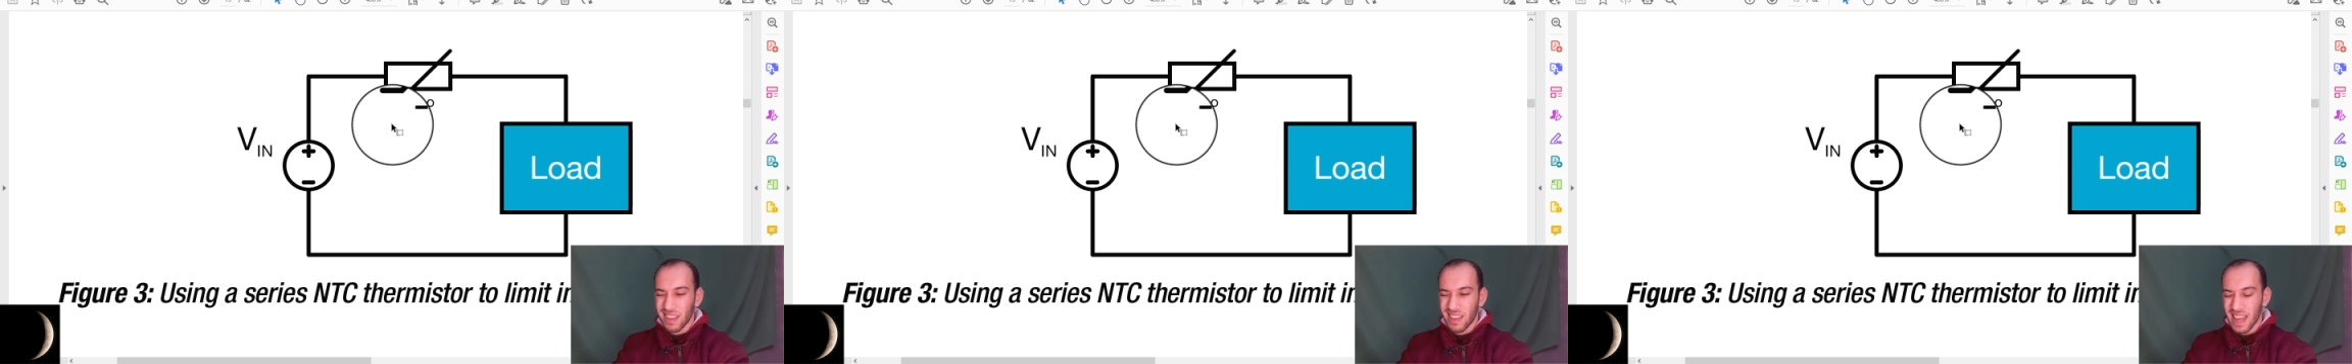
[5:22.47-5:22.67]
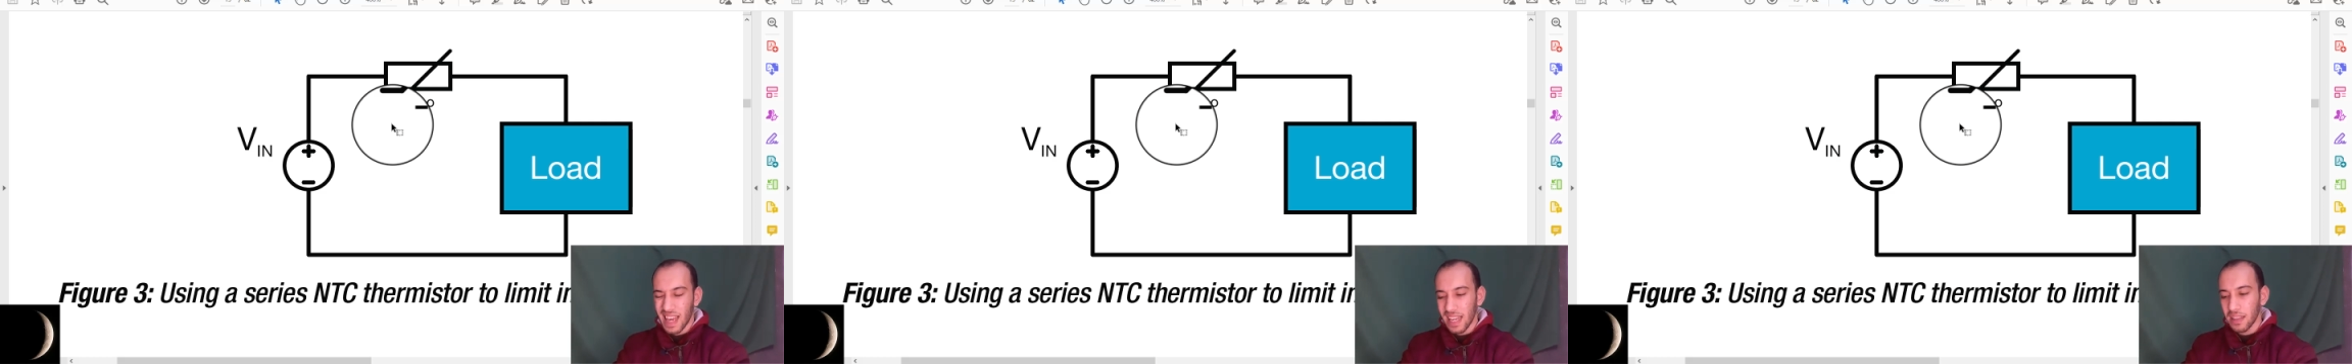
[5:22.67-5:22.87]

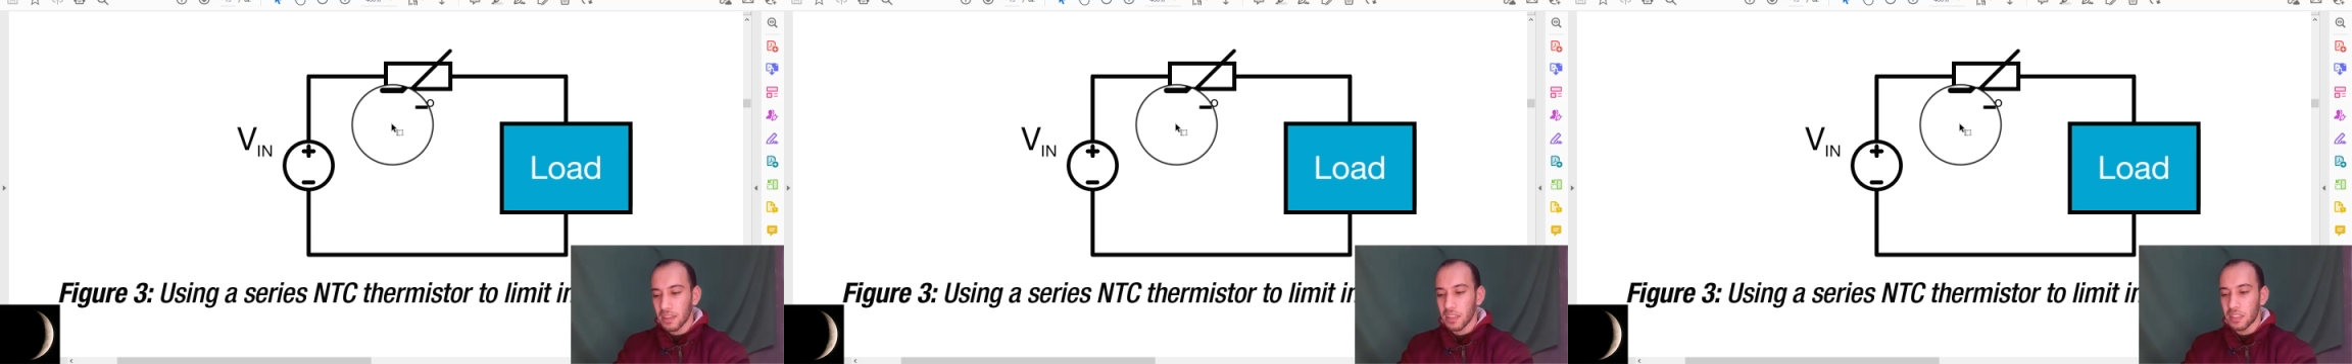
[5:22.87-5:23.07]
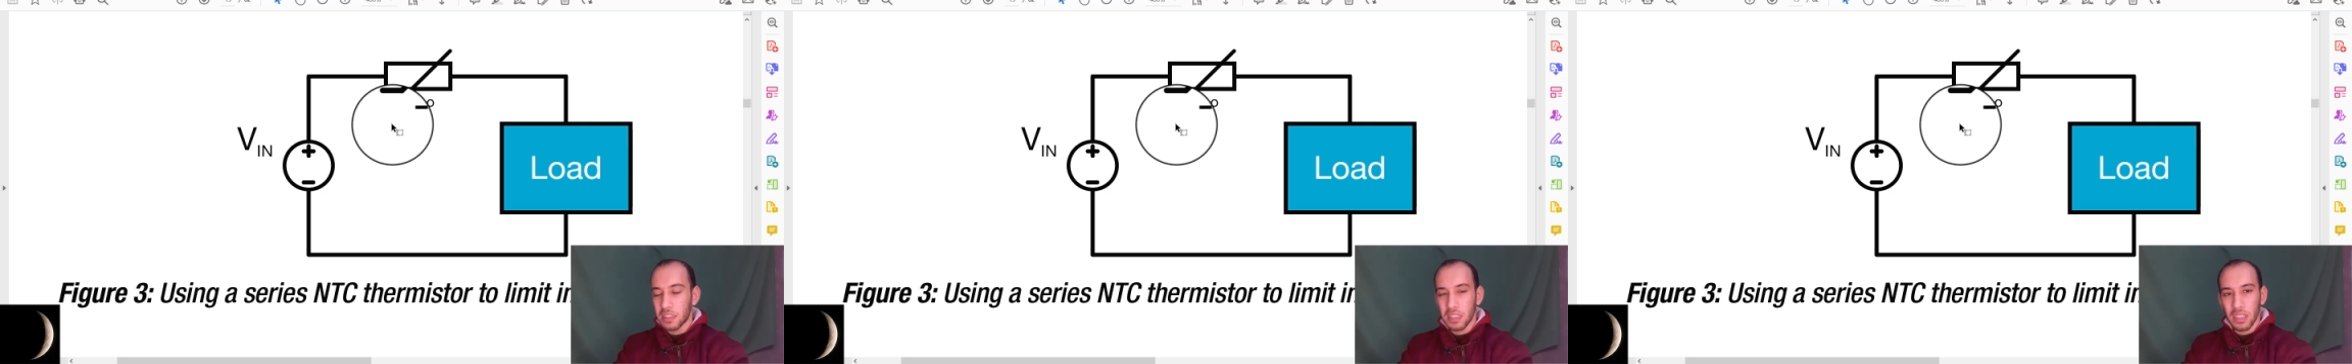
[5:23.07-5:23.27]
The
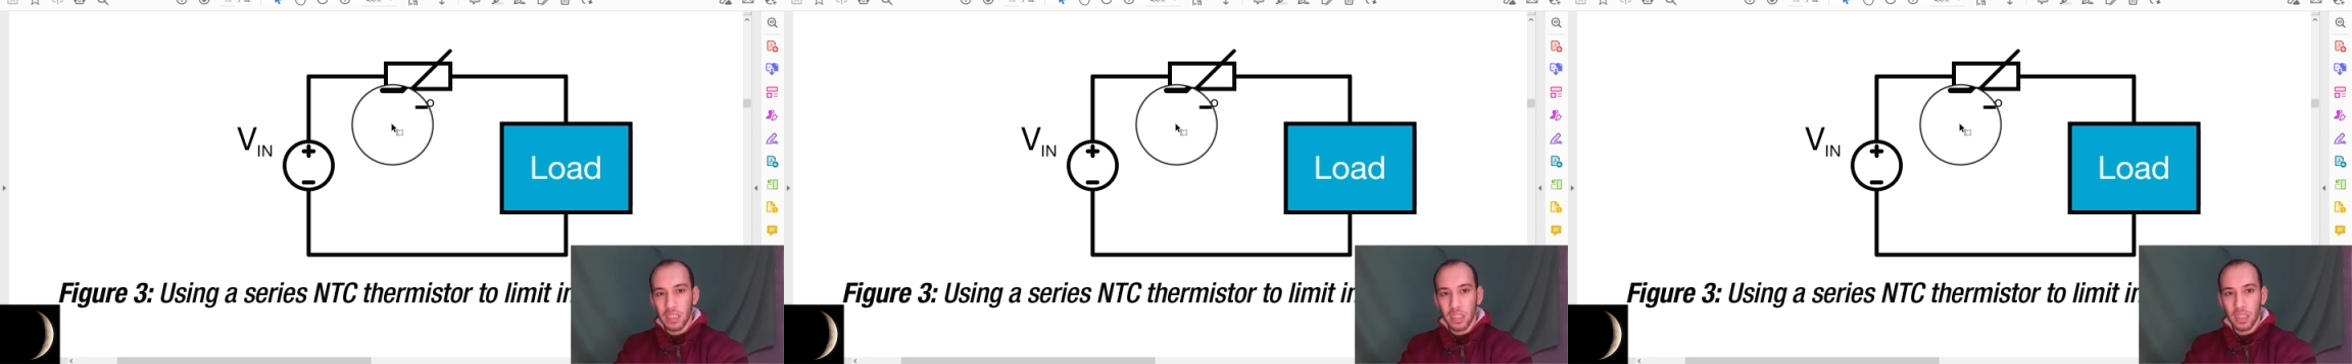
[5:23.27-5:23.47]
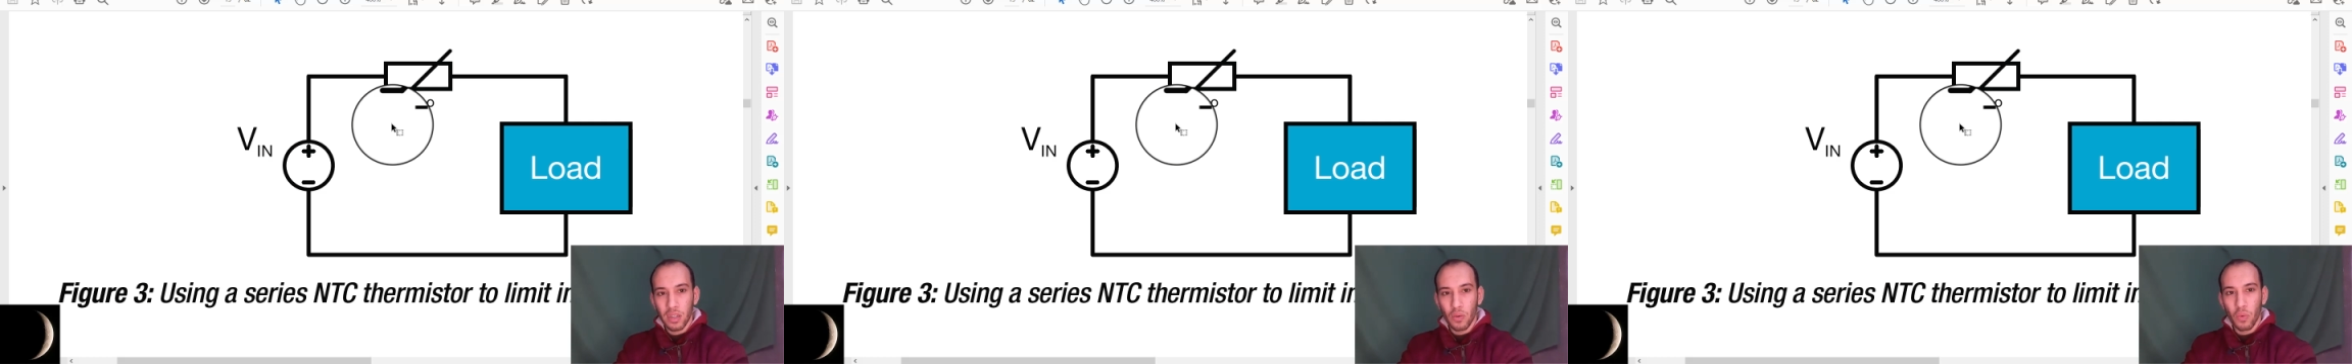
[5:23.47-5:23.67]

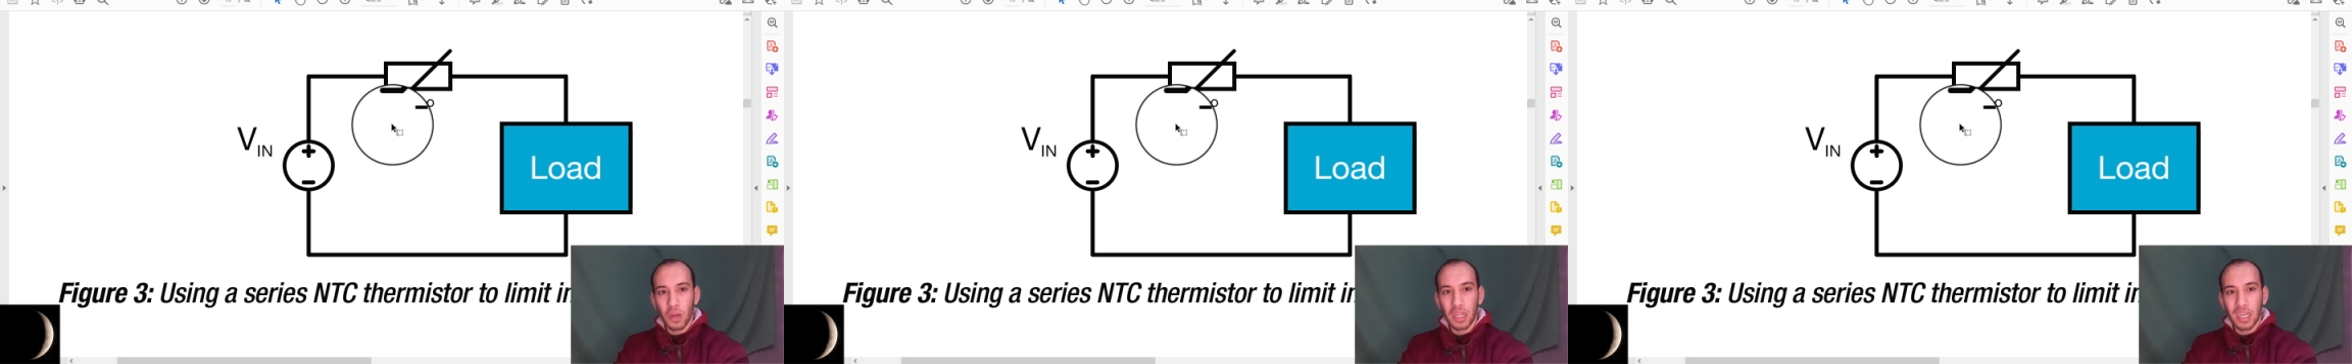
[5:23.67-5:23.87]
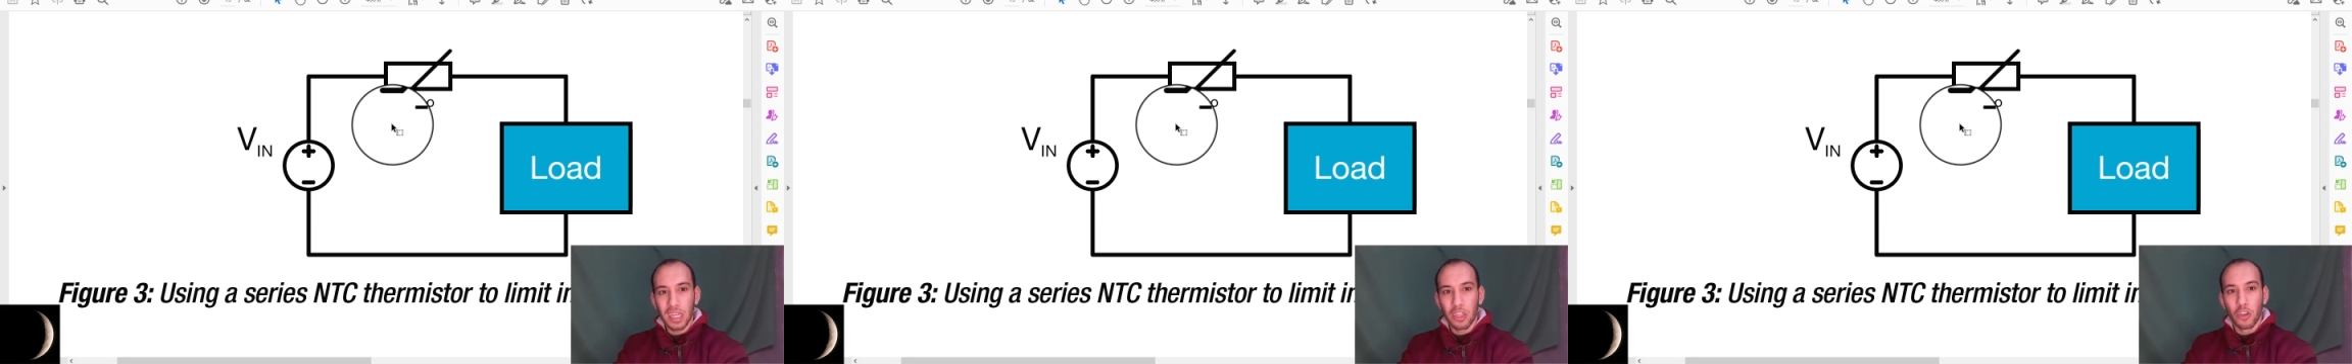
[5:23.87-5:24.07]
NTC will
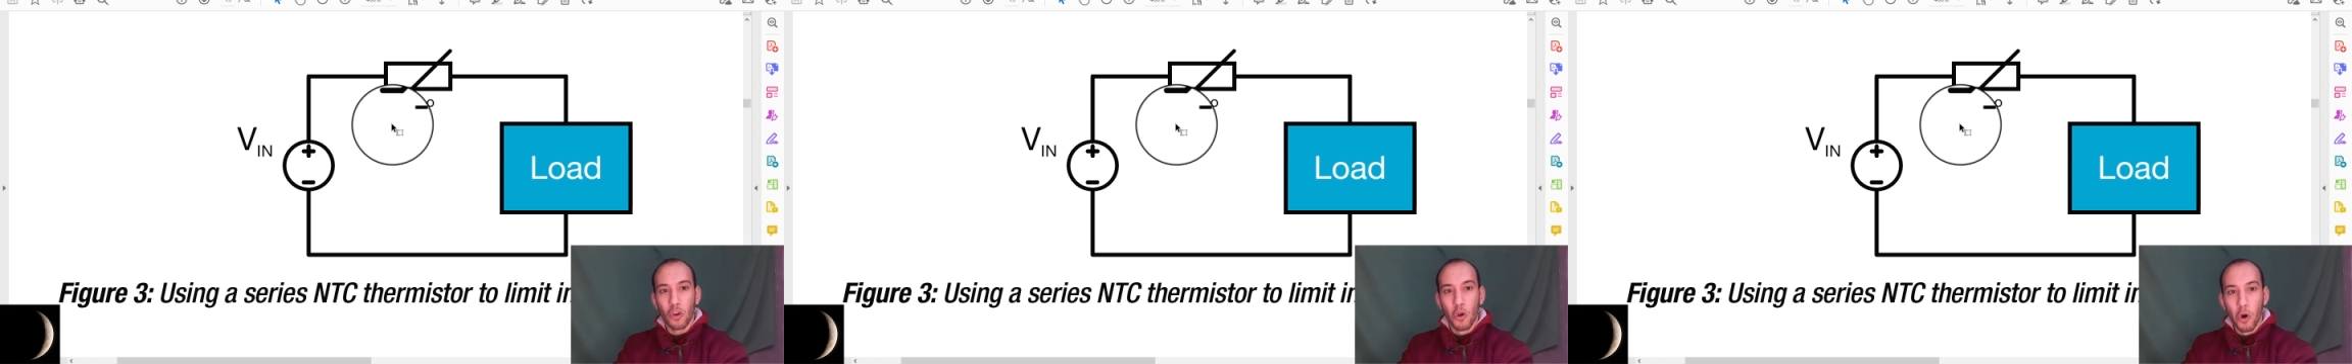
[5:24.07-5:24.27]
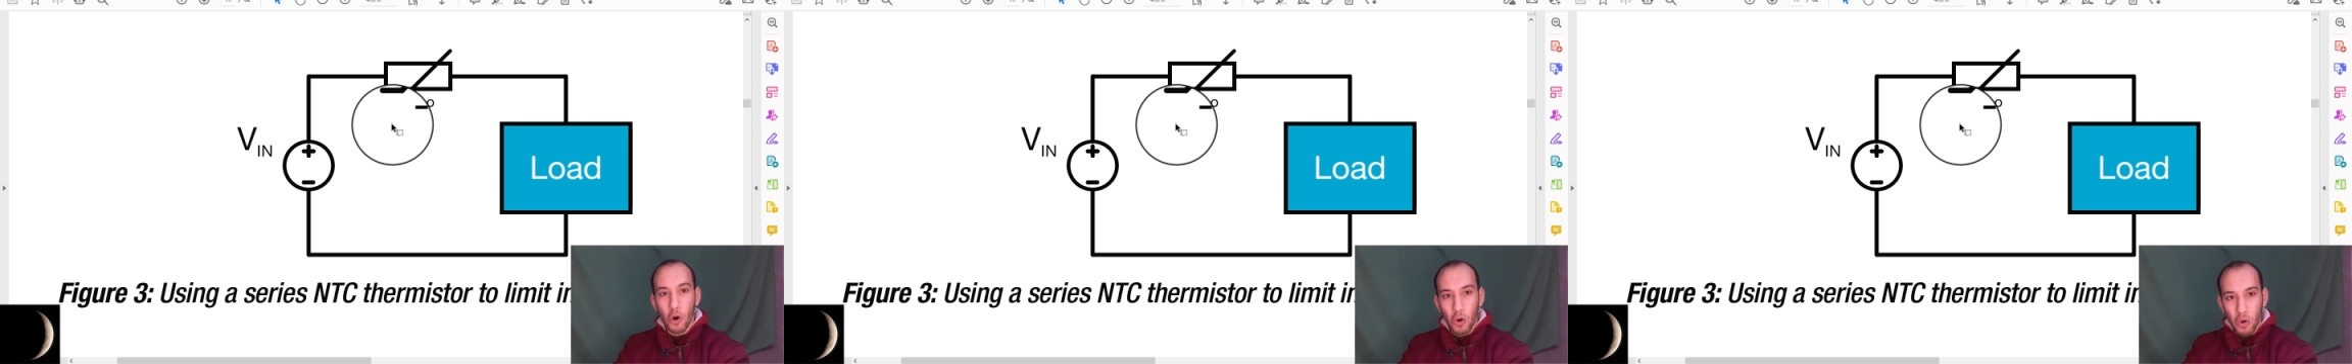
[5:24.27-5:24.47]
get
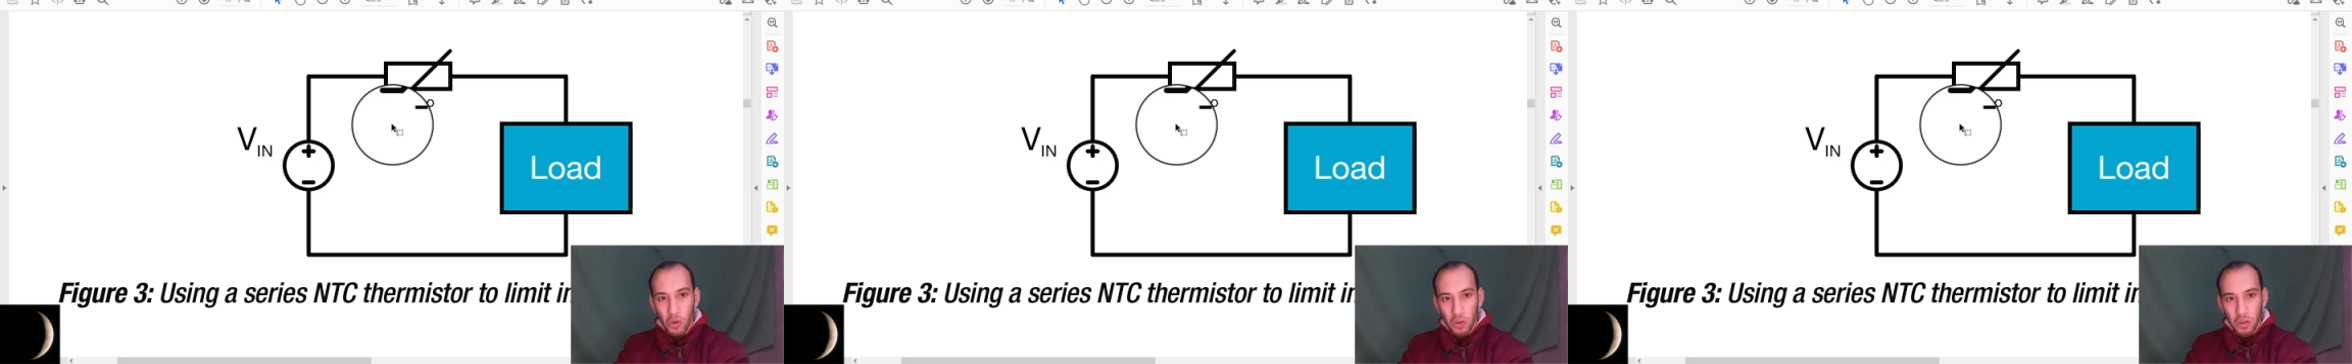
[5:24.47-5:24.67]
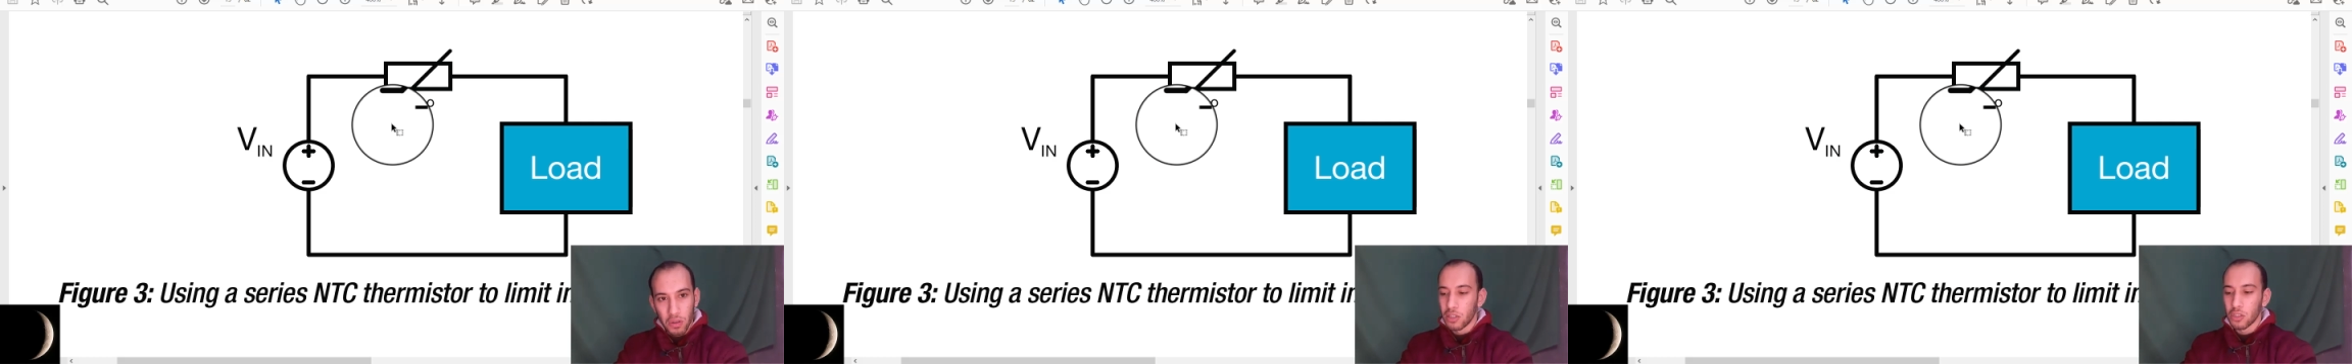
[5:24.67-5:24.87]
cold